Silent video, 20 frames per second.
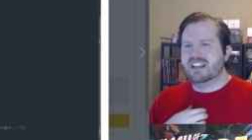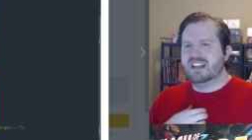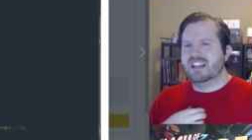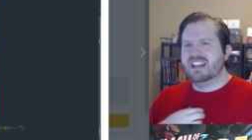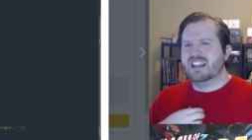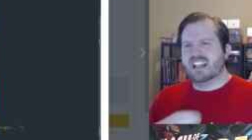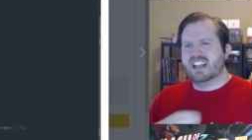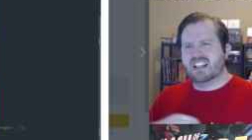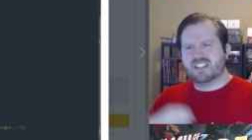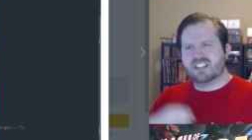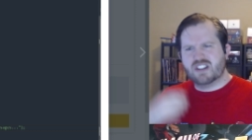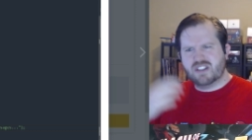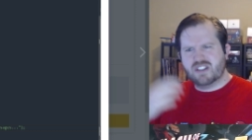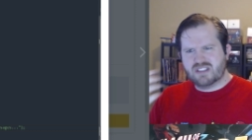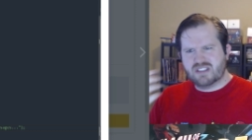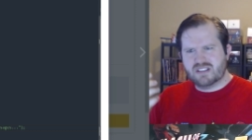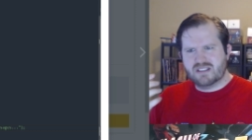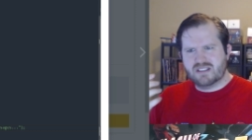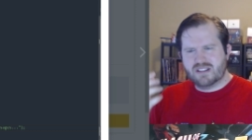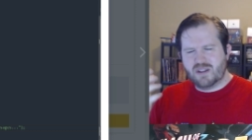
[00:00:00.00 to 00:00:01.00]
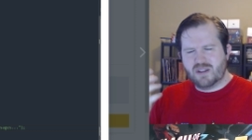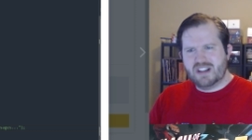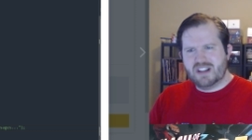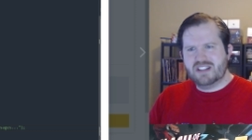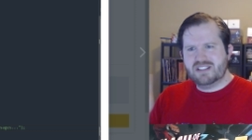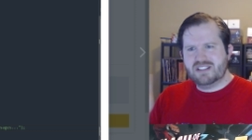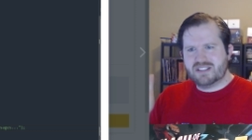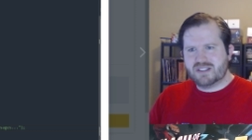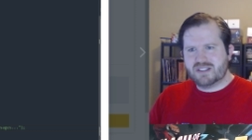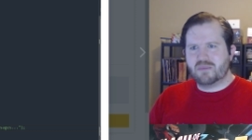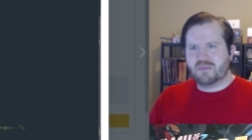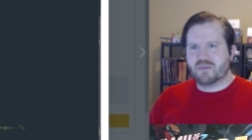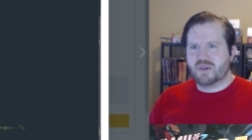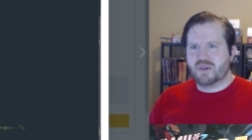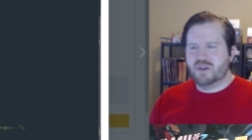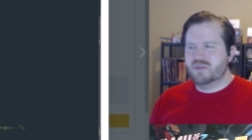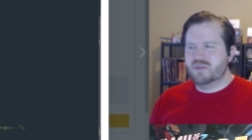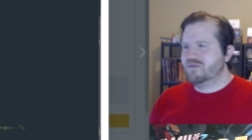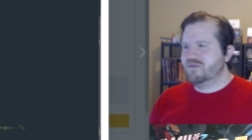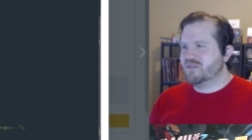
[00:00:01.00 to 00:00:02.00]
is there is some
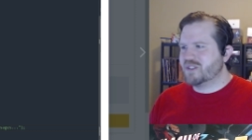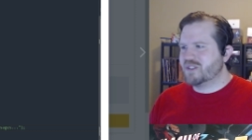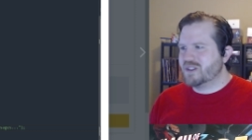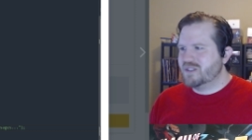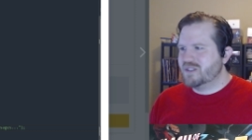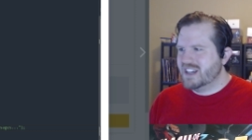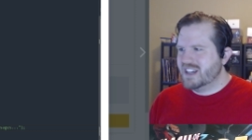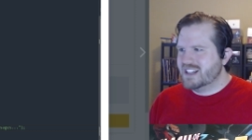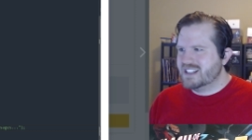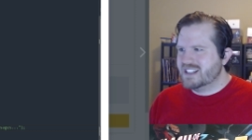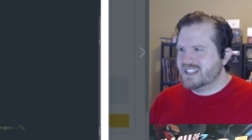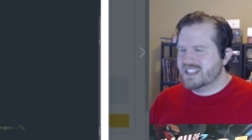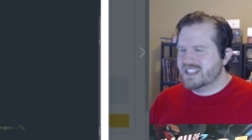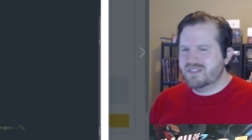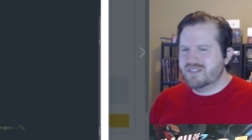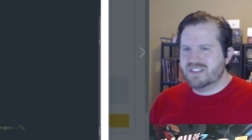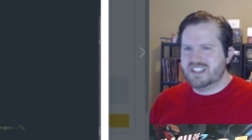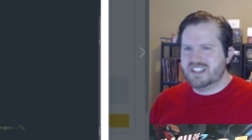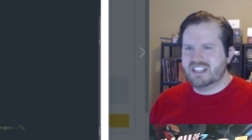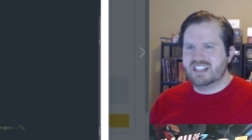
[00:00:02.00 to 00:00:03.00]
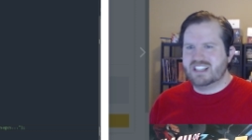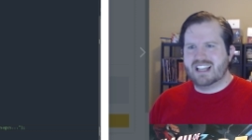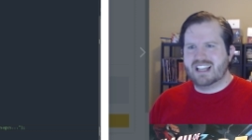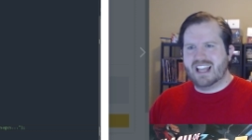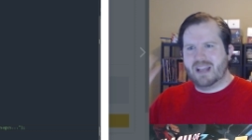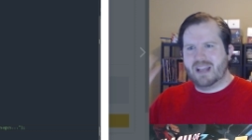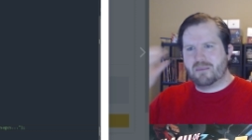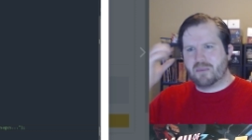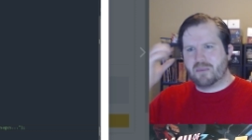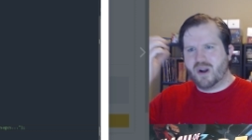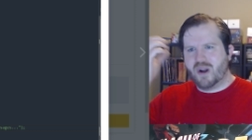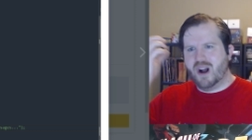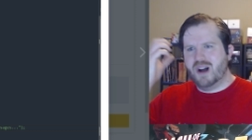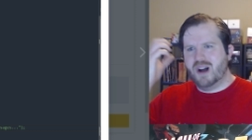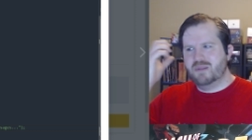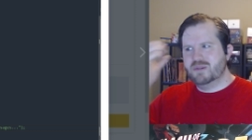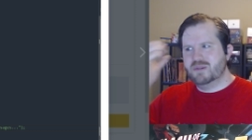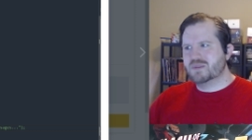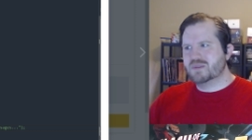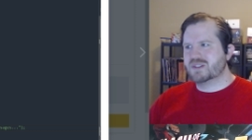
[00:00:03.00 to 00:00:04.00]
room for creativity and
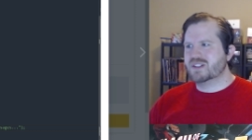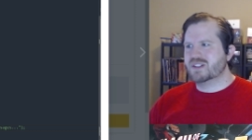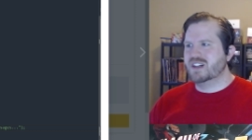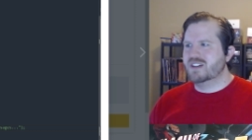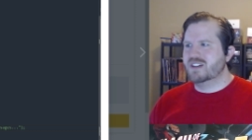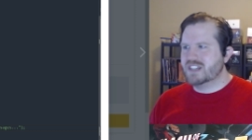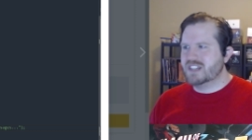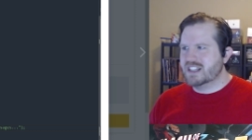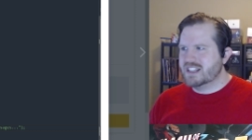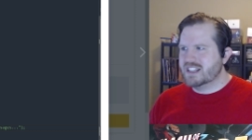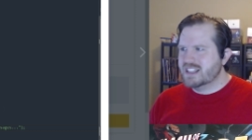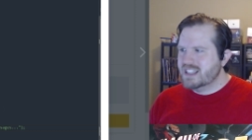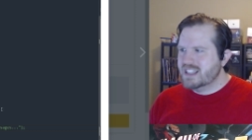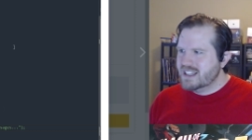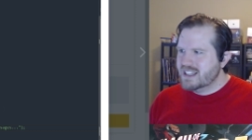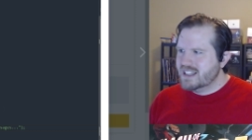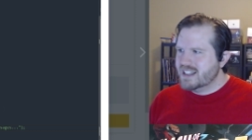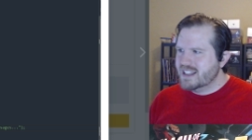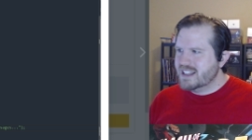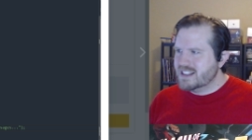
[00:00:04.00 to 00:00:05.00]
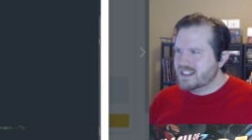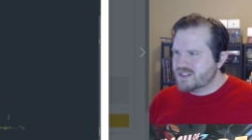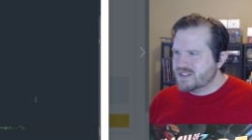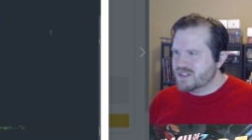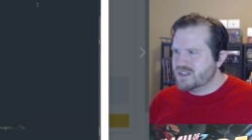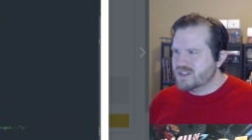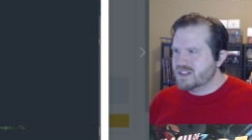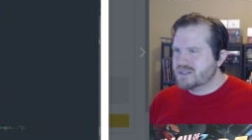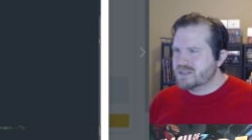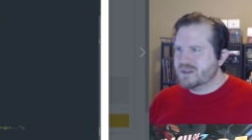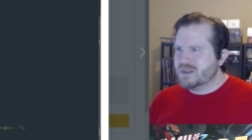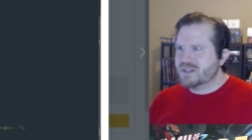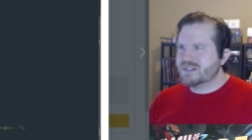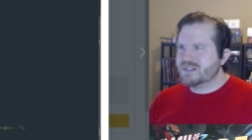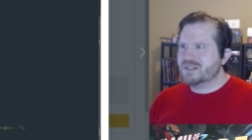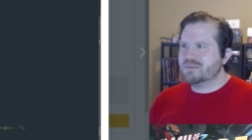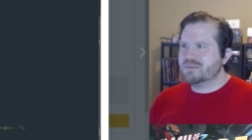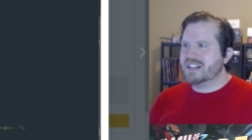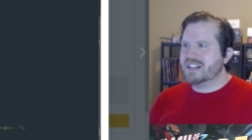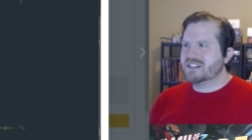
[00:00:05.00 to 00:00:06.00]
problem solving. And so this
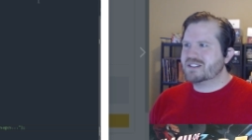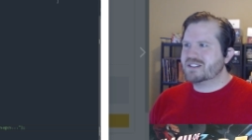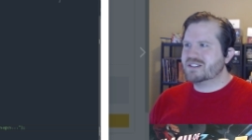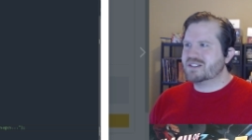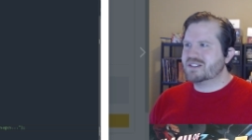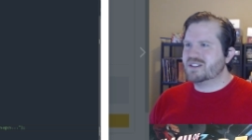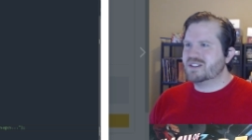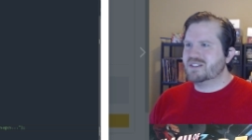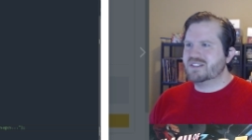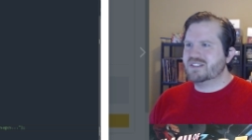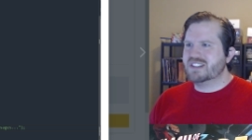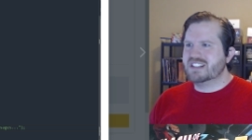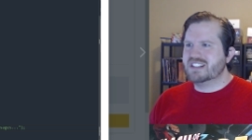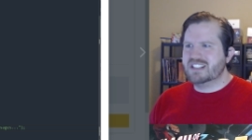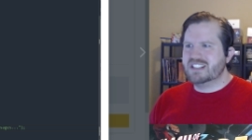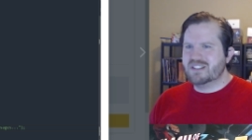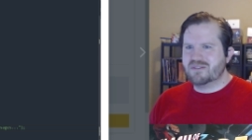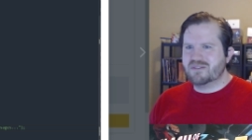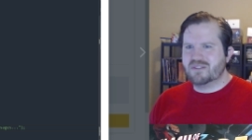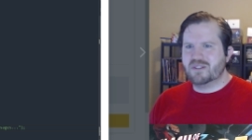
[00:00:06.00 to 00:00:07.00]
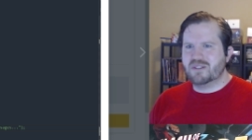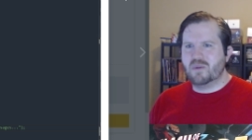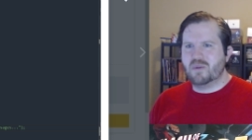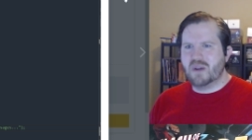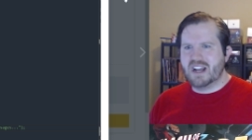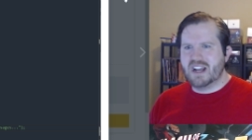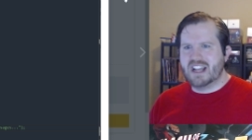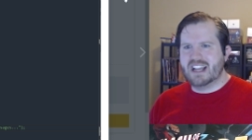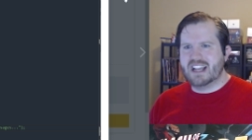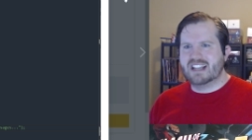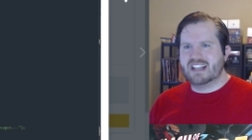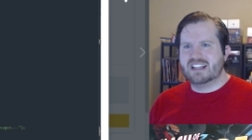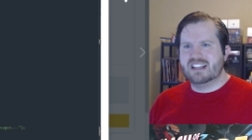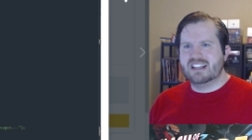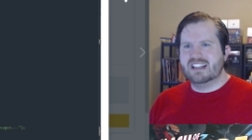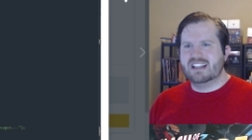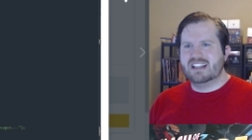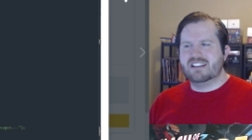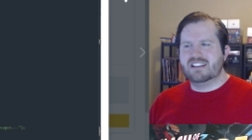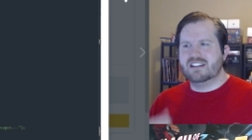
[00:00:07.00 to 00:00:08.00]
person managed to solve it in a different way
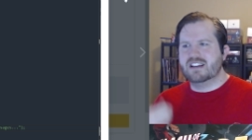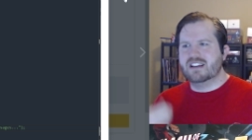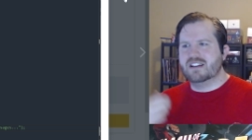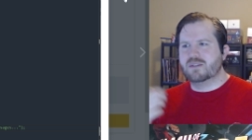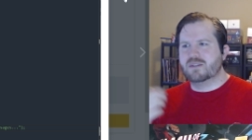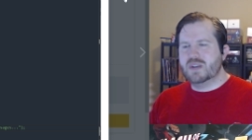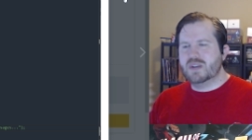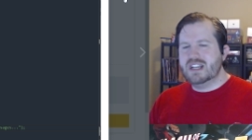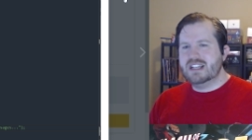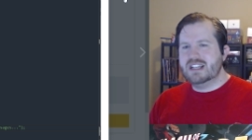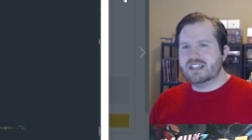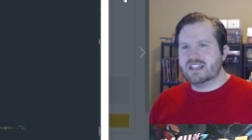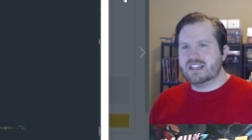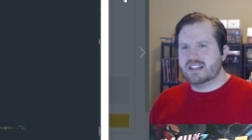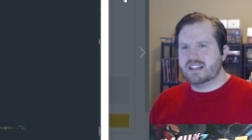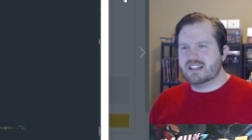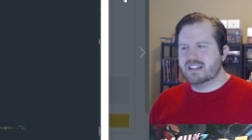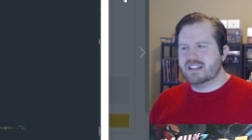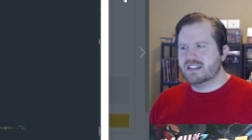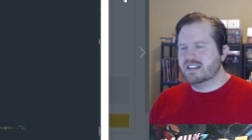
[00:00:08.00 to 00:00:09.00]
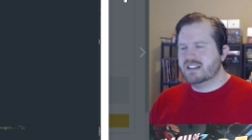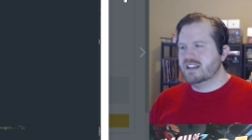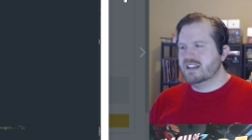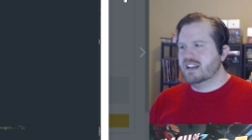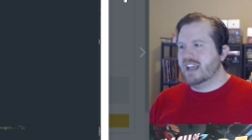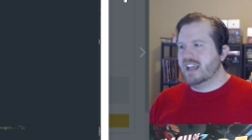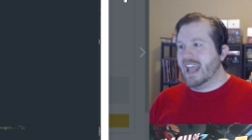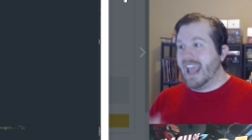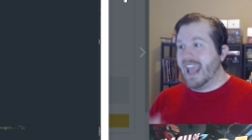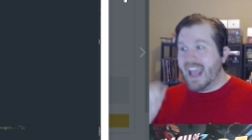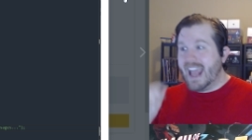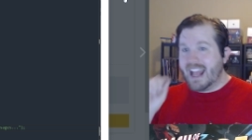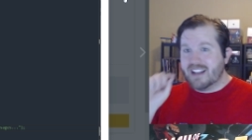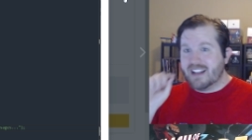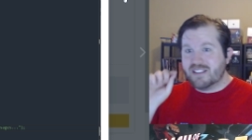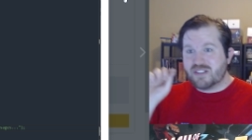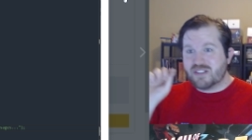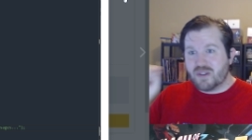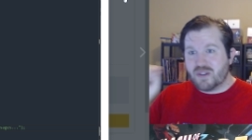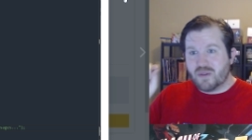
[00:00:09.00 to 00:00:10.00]
than we did. And
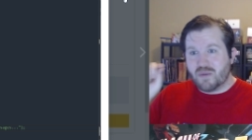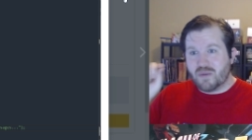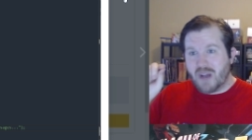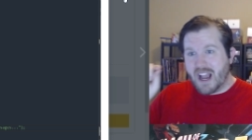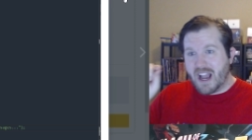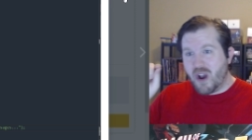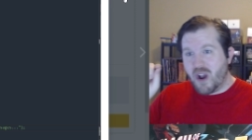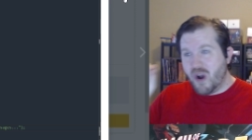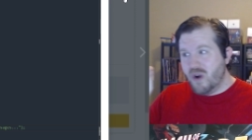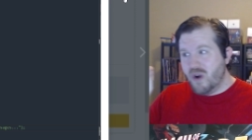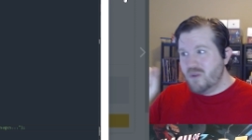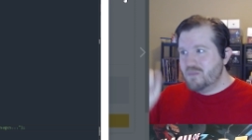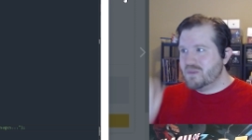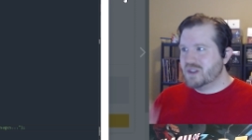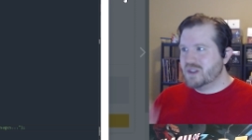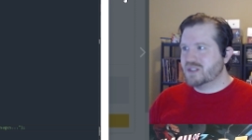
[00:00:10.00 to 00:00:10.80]
so I hope this